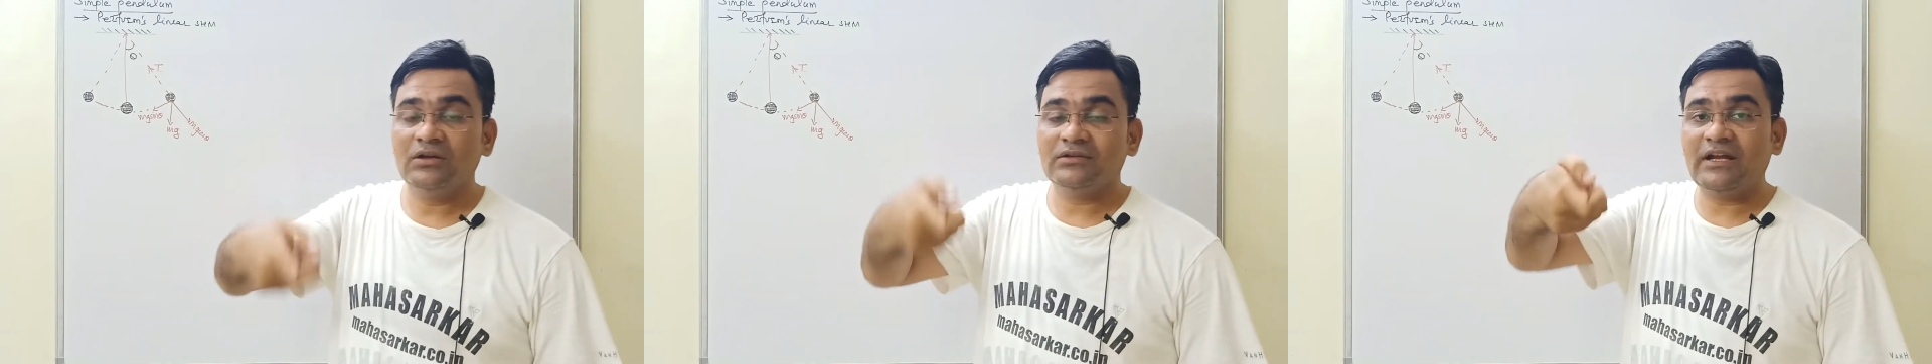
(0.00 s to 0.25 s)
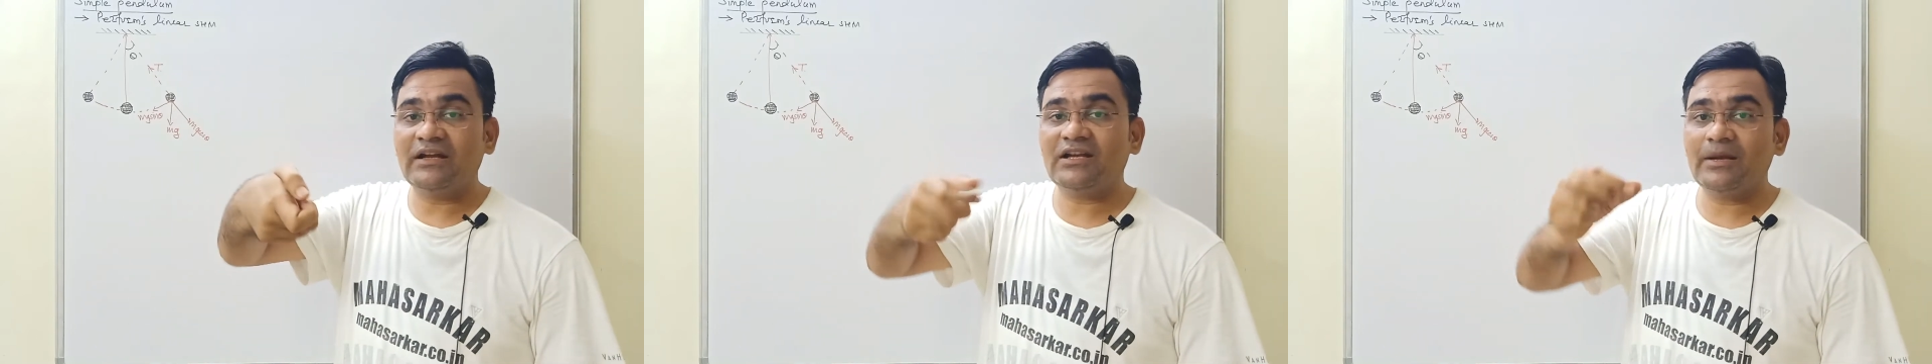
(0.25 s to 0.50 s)

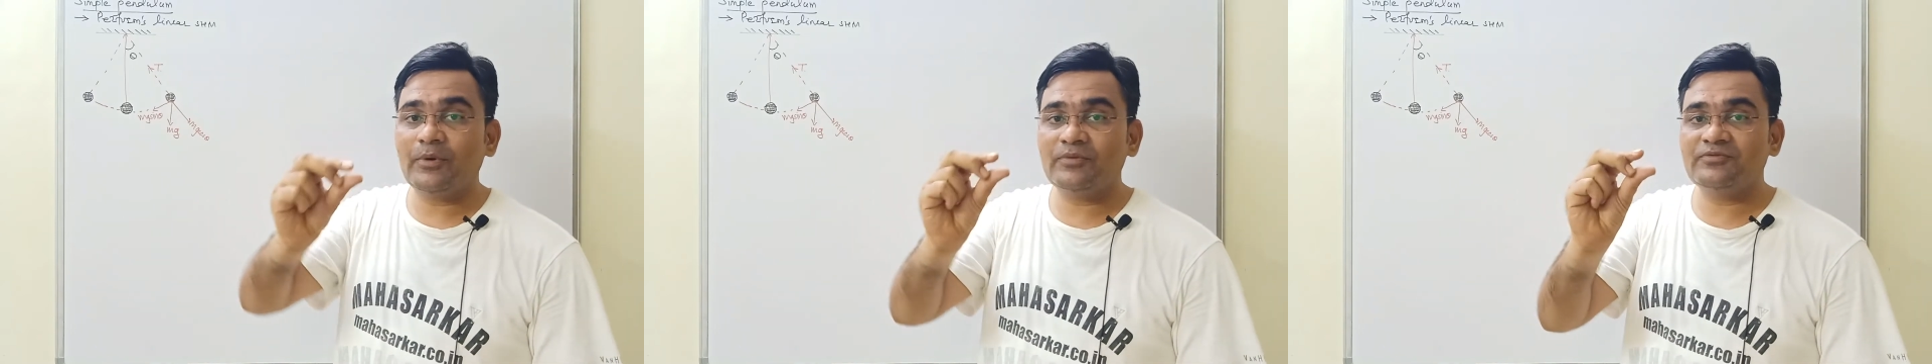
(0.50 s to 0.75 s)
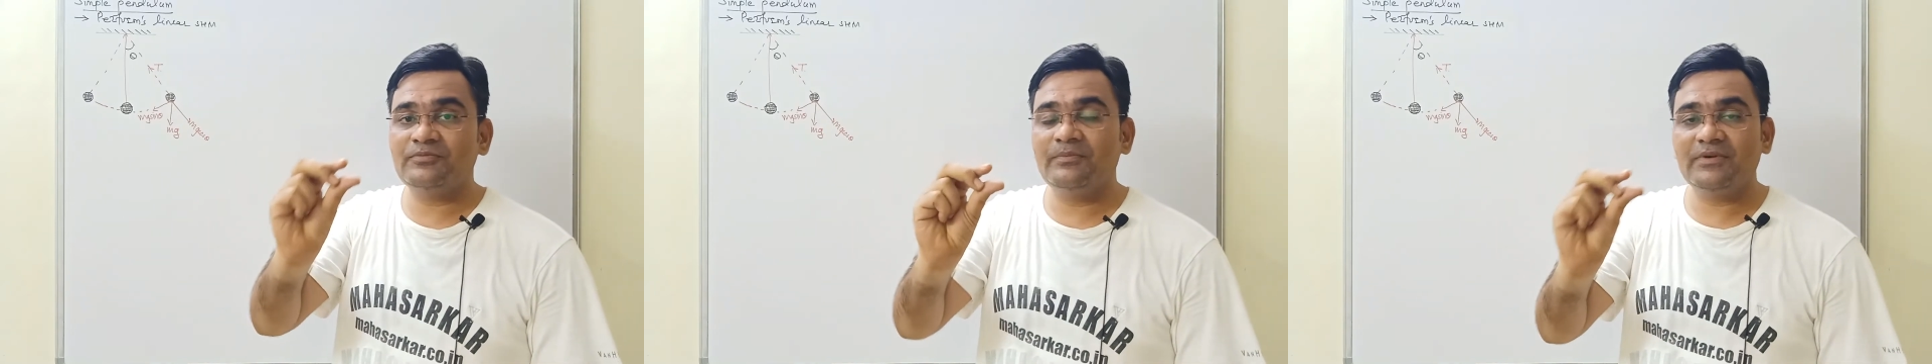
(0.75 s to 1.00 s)
that type
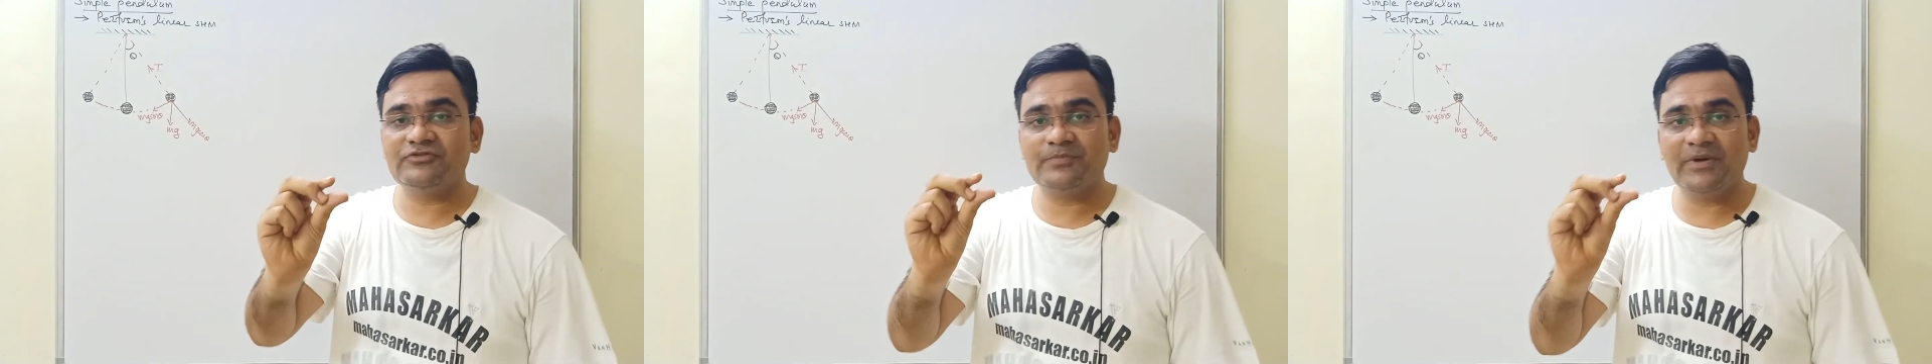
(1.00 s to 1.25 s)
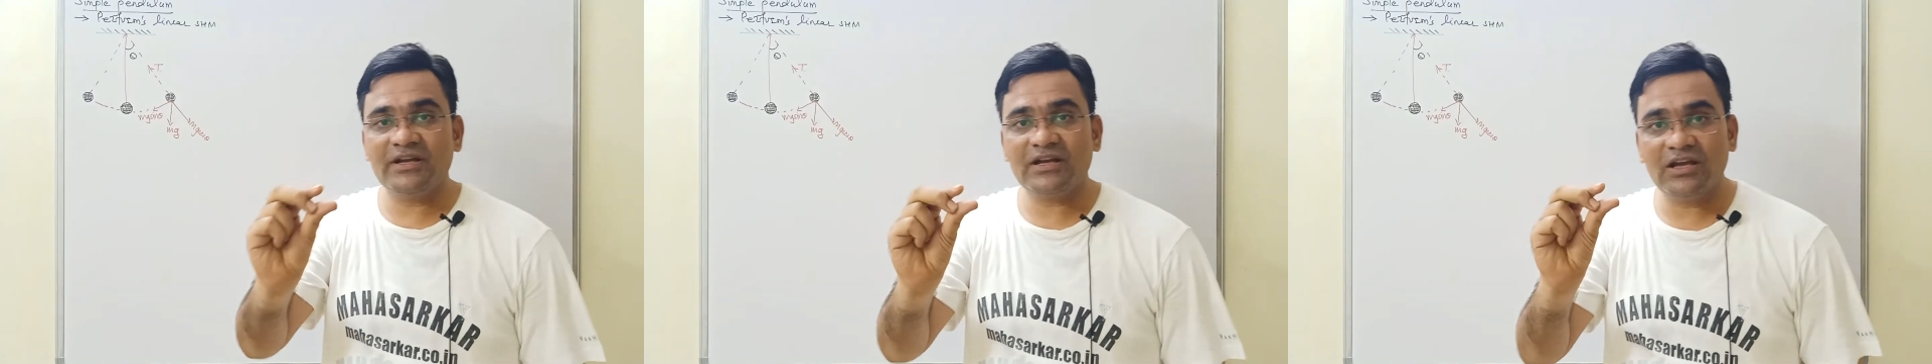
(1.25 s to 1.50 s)
of
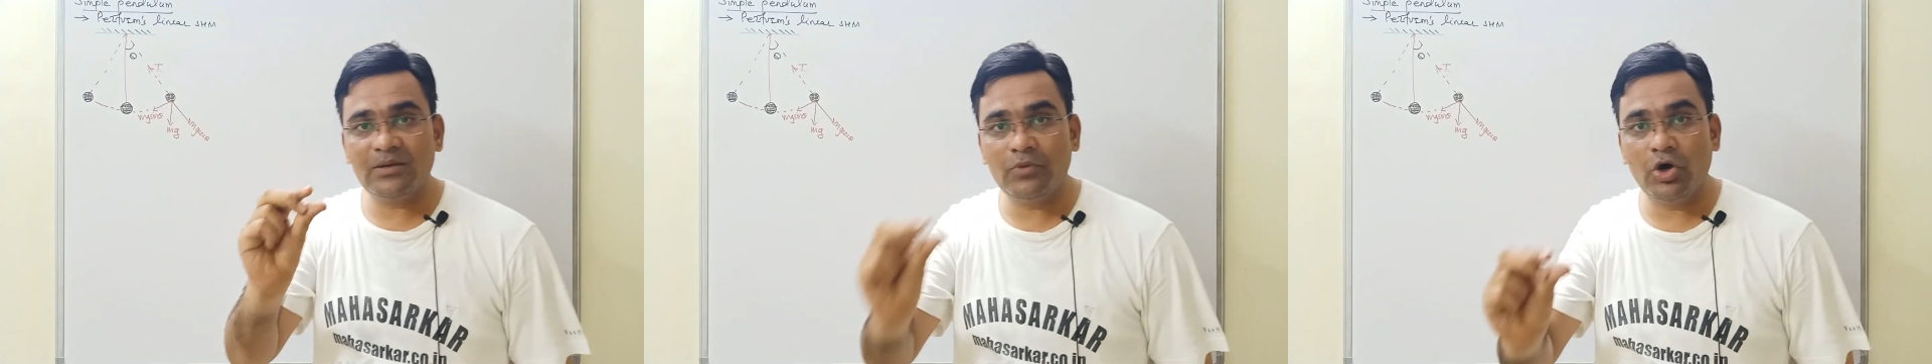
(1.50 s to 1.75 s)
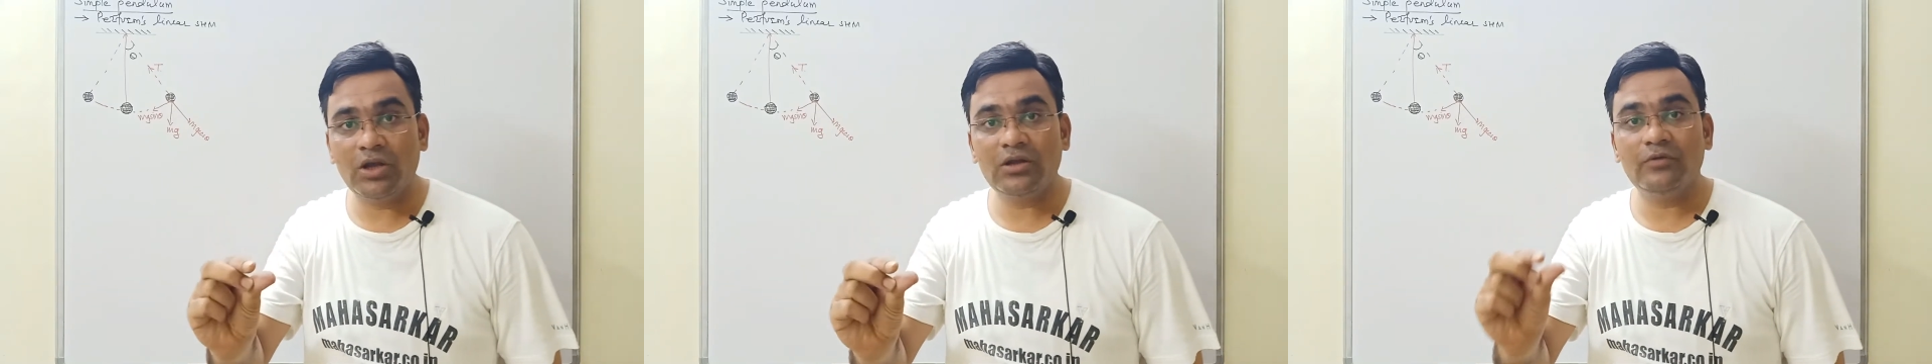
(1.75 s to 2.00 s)
spherical
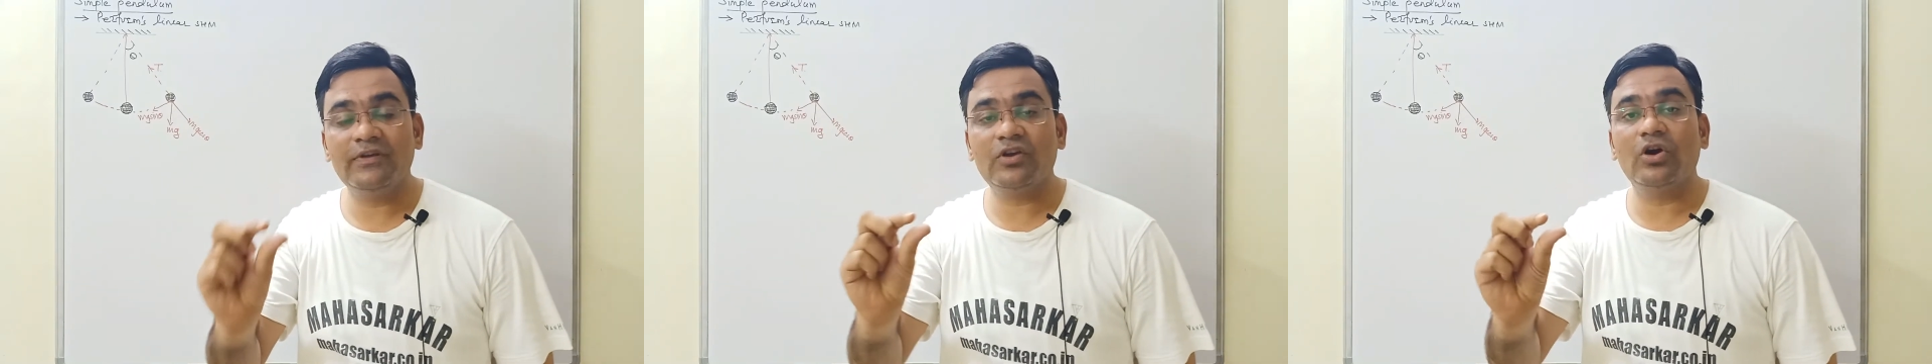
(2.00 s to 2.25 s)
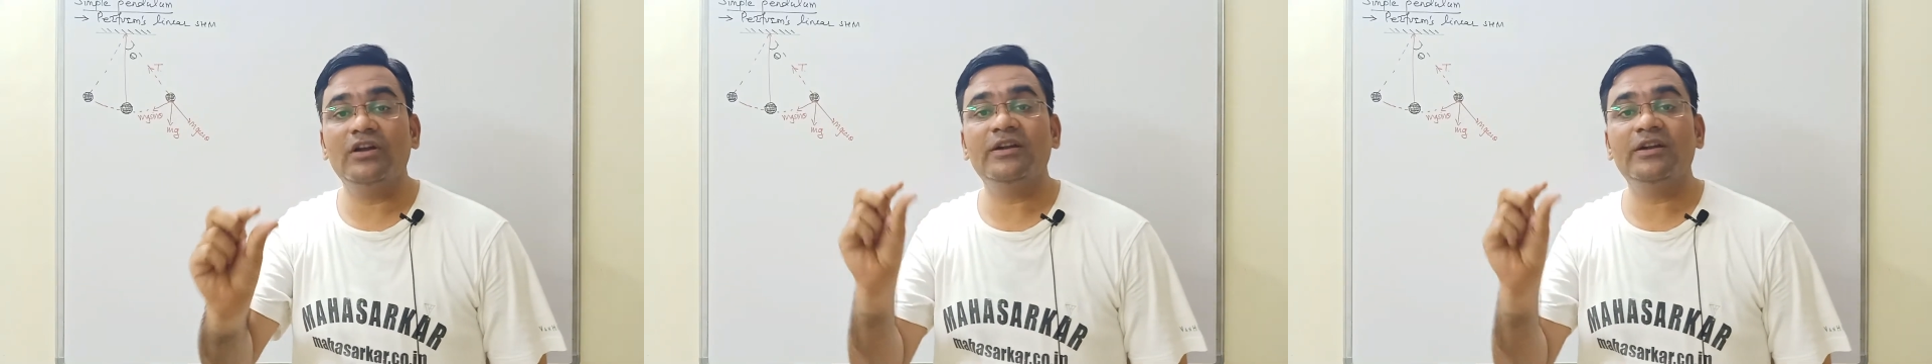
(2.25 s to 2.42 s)
ball, we call